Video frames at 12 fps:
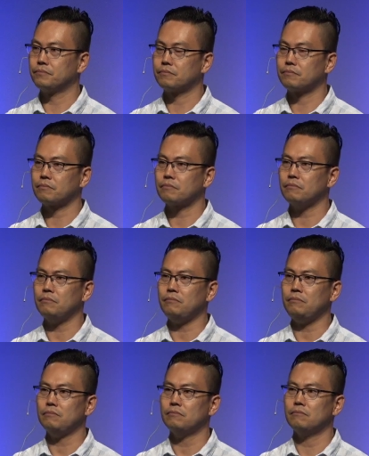
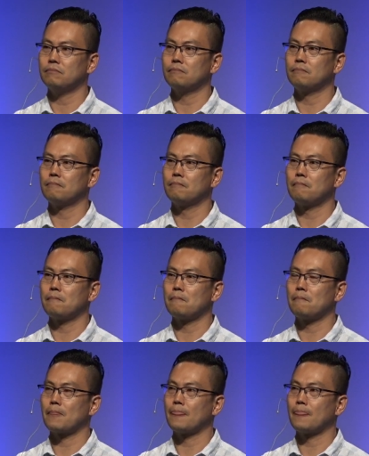[no speech]